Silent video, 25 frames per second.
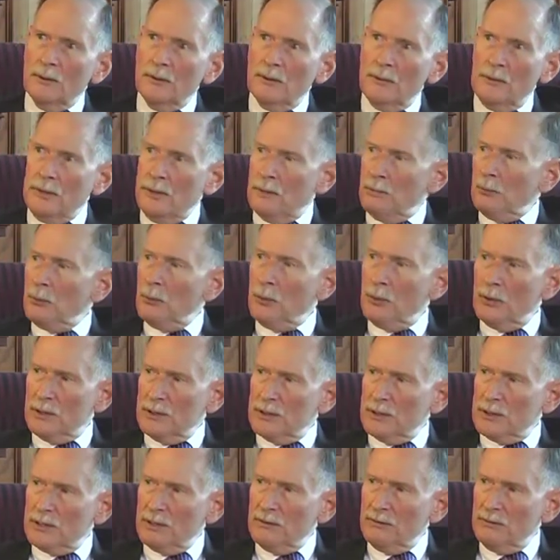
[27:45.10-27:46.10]
the
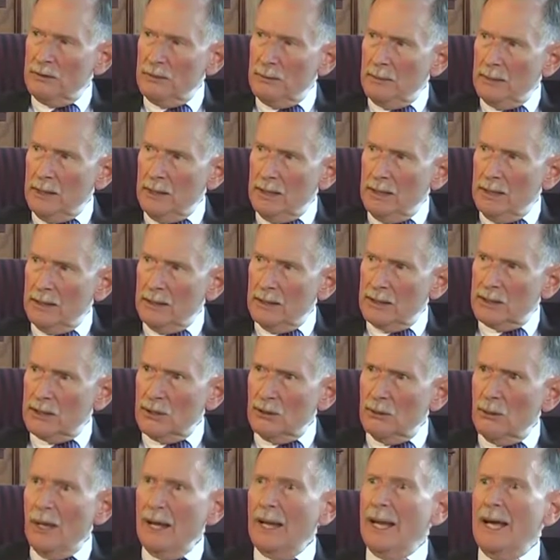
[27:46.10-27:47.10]
importance of the meeting.
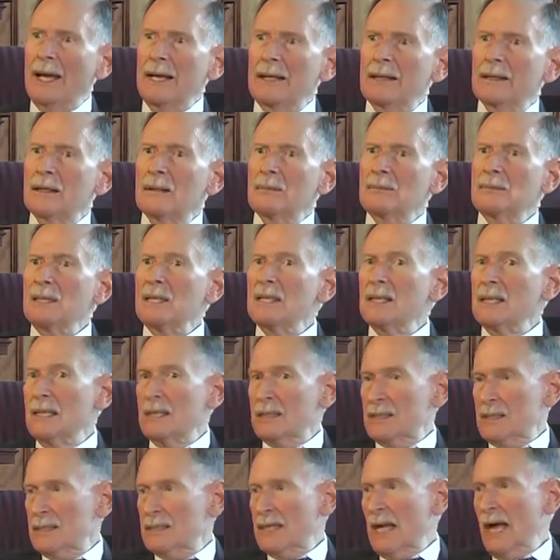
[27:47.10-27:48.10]
So I had an
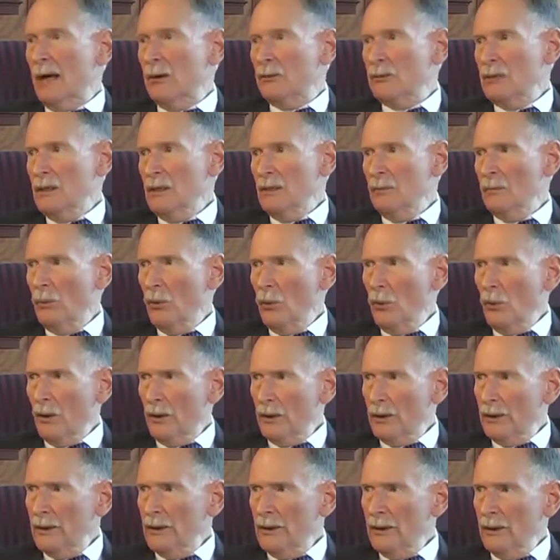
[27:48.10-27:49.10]
immediate sounding
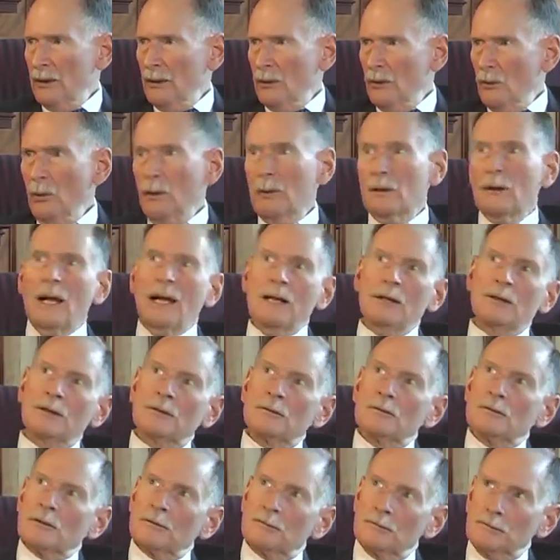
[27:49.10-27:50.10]
board where I
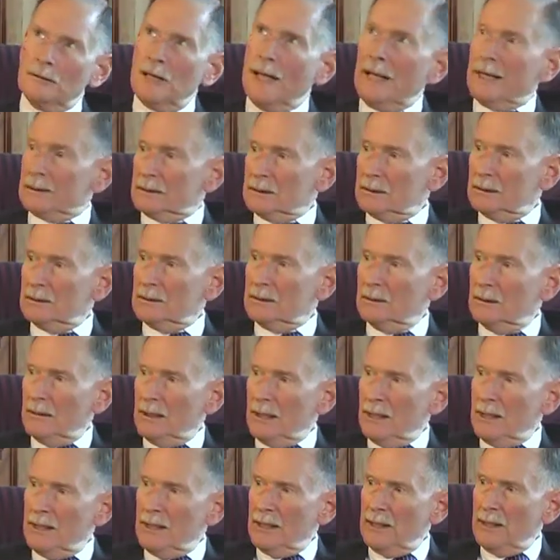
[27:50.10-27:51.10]
could reflect
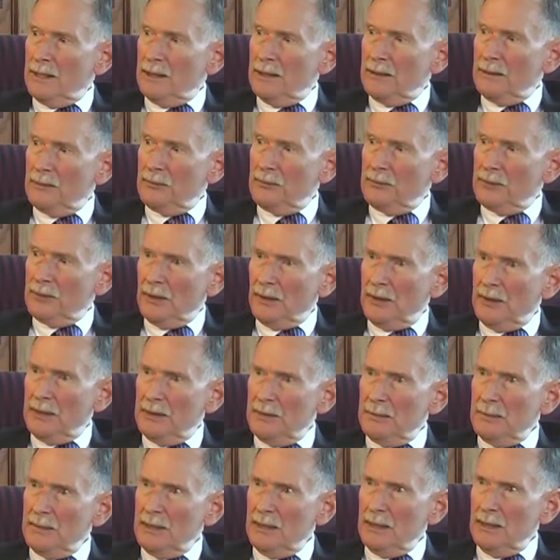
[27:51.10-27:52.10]
on
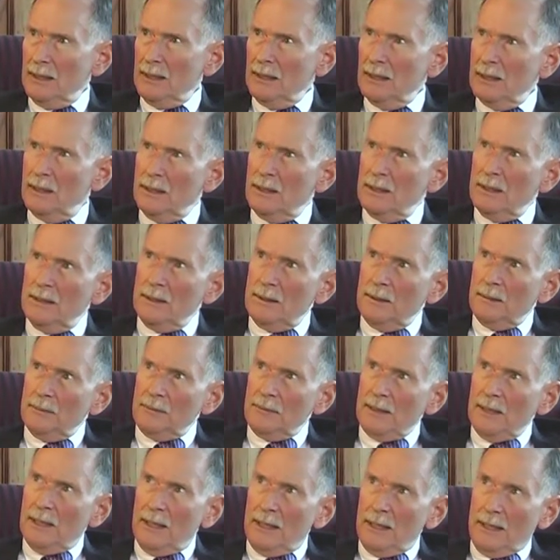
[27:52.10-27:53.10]
the meeting.
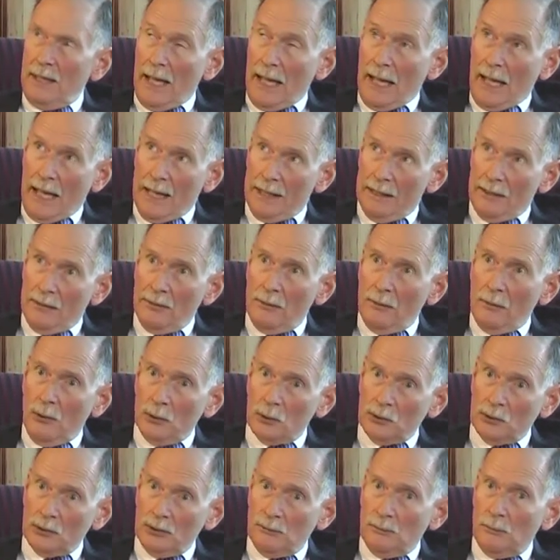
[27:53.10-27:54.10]
And the
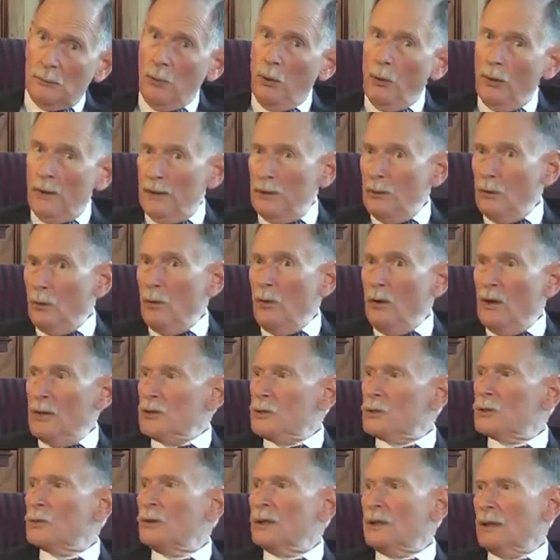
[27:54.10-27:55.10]
most important
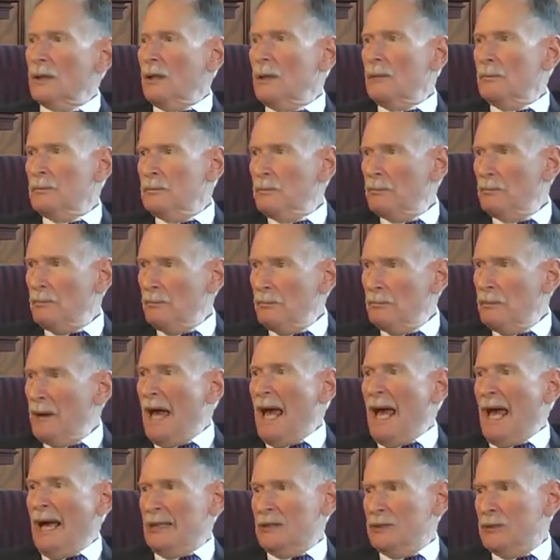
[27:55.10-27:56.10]
ones would come
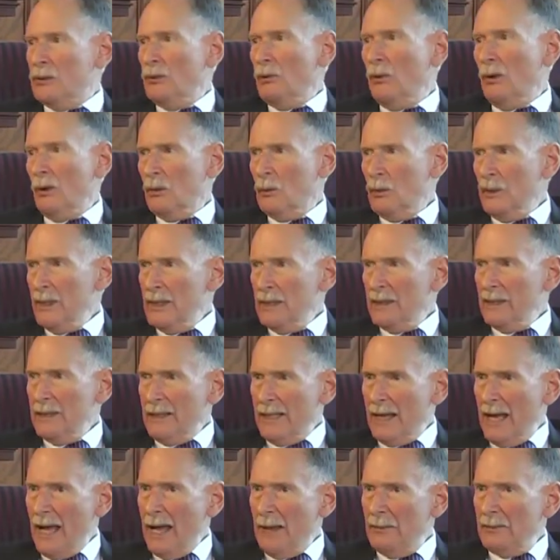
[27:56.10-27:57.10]
back to our weekly
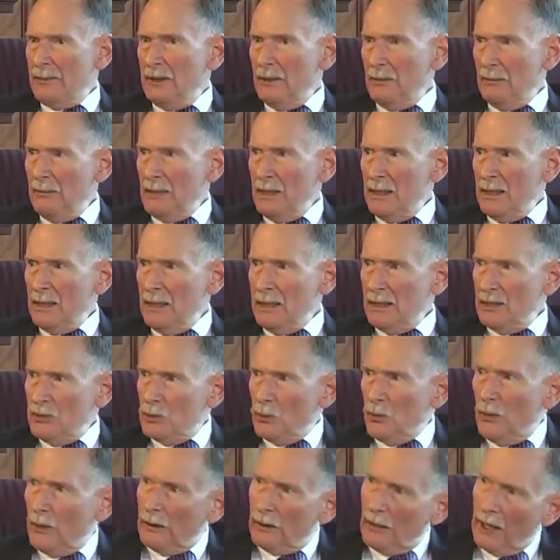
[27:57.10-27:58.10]
cabinet meetings,
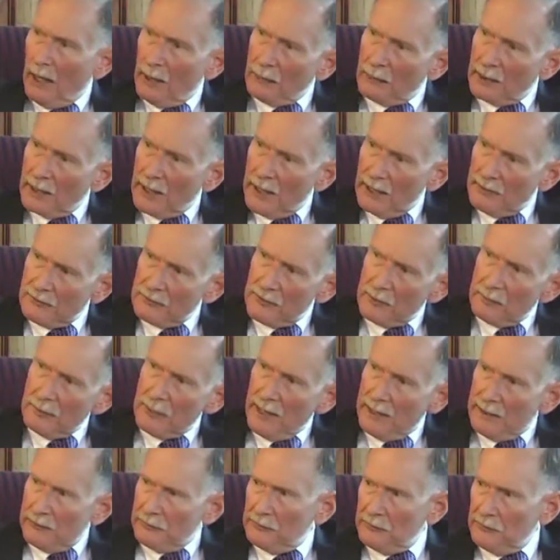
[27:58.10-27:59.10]
where I would have the
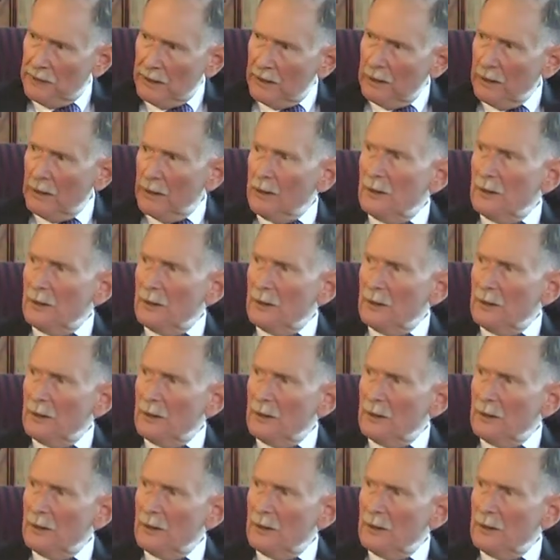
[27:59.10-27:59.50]
benefit